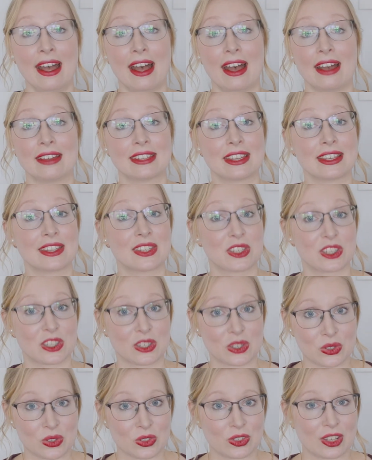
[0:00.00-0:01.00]
and as
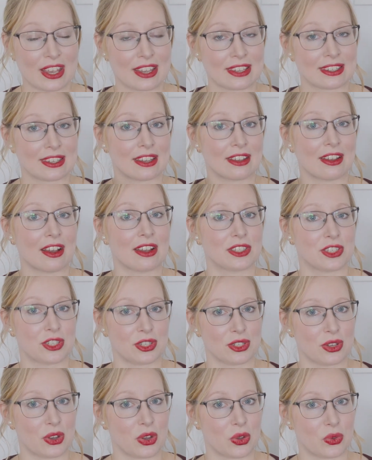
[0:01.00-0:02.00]
soon as I got to
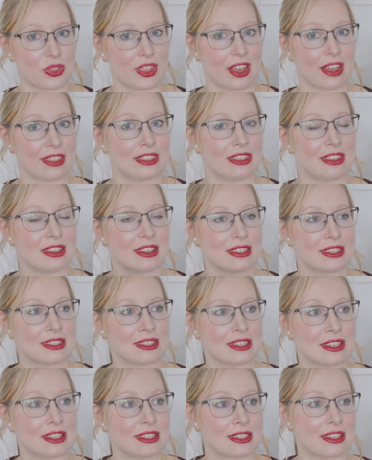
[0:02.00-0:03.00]
know that
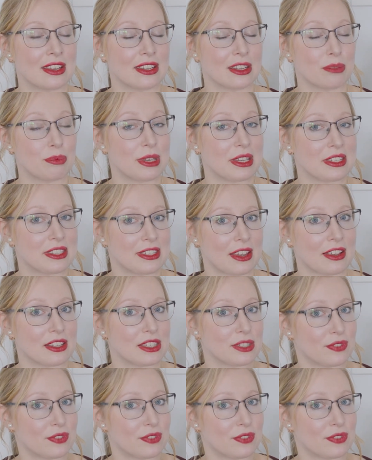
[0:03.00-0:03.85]
this is gonna be a science